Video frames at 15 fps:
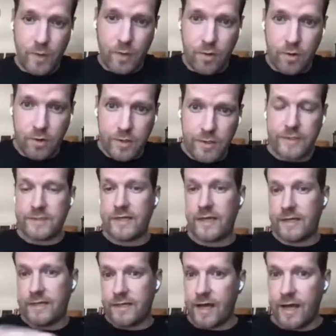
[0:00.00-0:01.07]
or
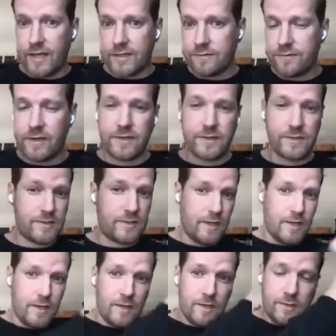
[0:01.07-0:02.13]
technical artifacts,
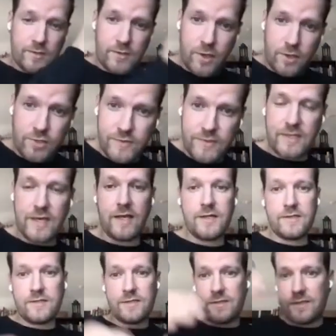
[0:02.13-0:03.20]
search
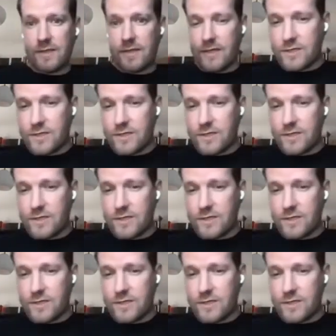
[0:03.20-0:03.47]
results,